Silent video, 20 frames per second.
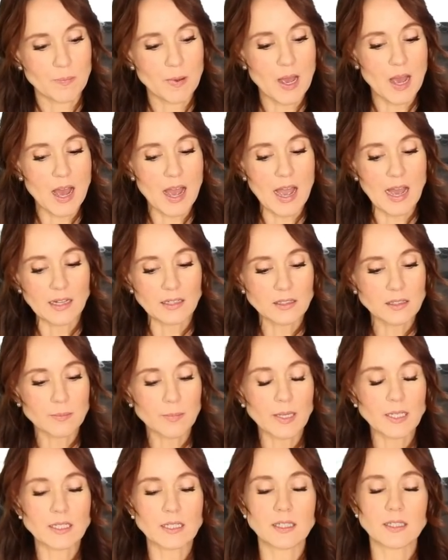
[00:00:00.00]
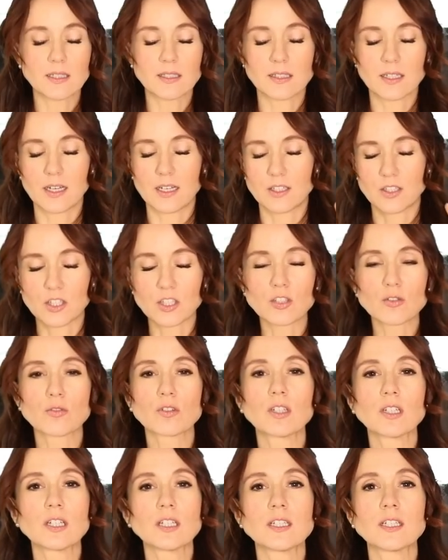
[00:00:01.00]
But I had some ideas that I just
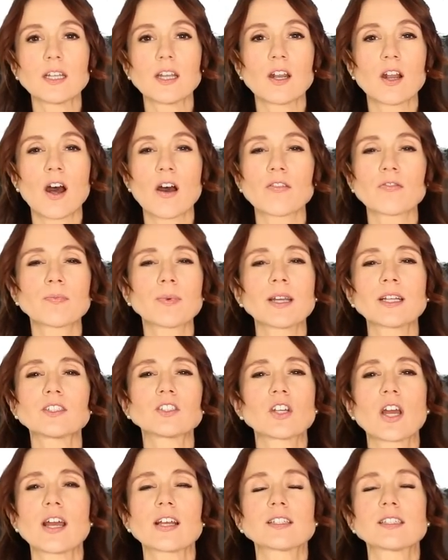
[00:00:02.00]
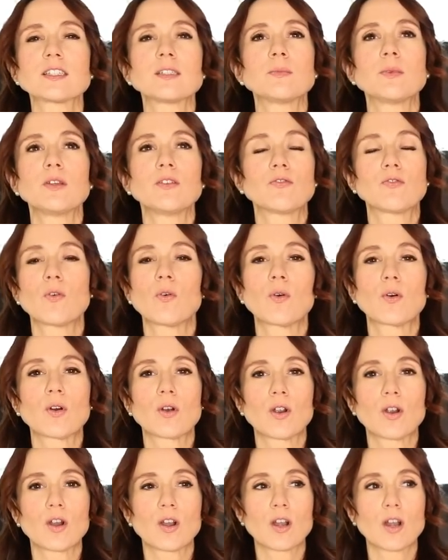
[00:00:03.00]
really need to get off my chest
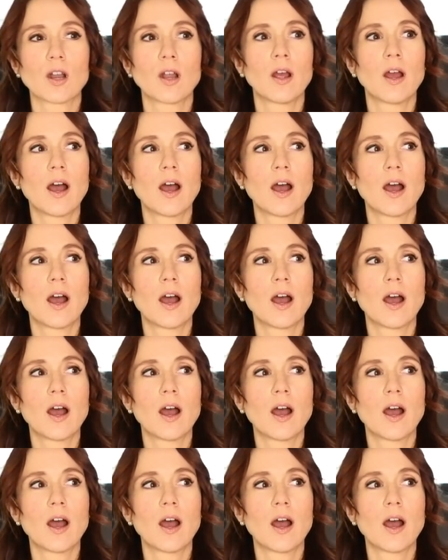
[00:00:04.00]
before